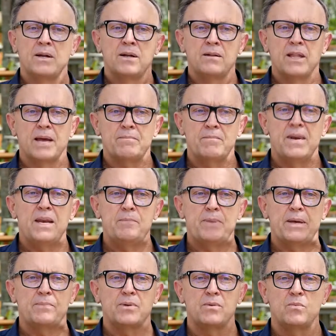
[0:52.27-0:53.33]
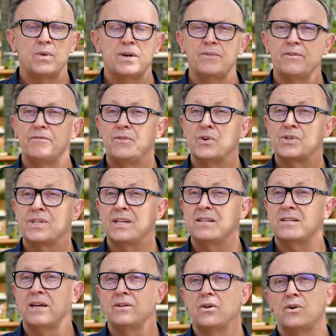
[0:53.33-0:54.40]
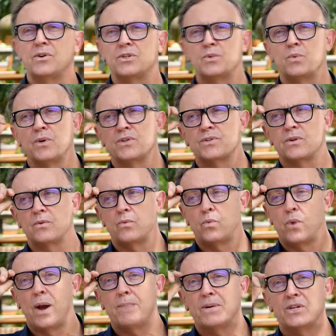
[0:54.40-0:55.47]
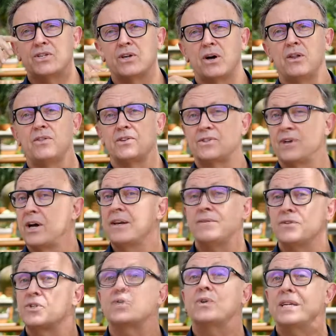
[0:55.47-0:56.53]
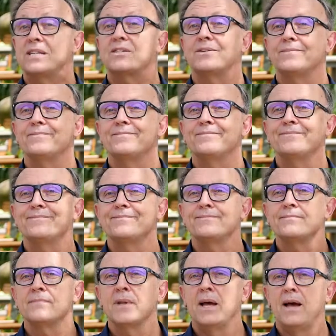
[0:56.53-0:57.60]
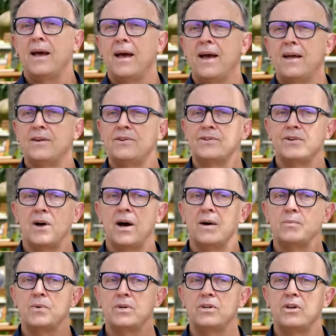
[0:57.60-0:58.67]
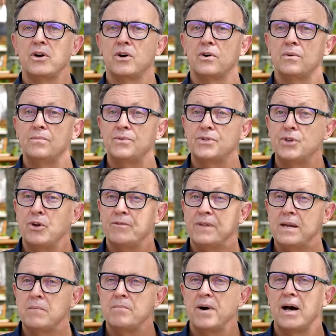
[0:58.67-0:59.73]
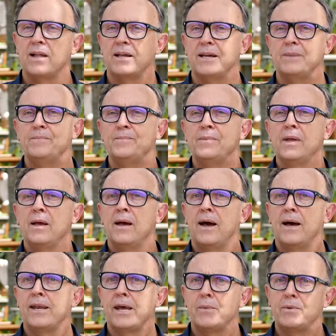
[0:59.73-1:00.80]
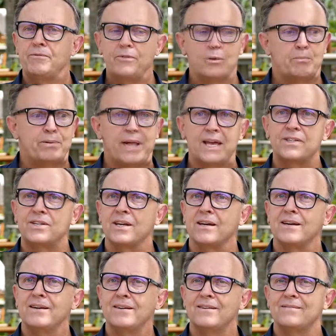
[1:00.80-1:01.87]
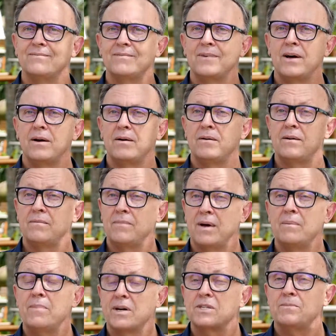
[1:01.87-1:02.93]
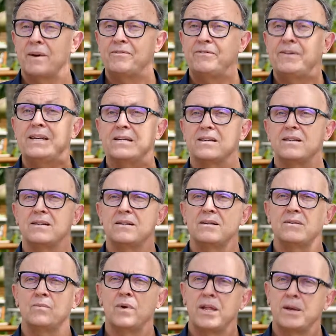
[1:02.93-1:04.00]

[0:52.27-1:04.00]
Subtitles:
Like many people, one of the first things I noticed was rubbish on the side of the streets. And I would go surfing in Bali and I would feel plastic amongst my feet while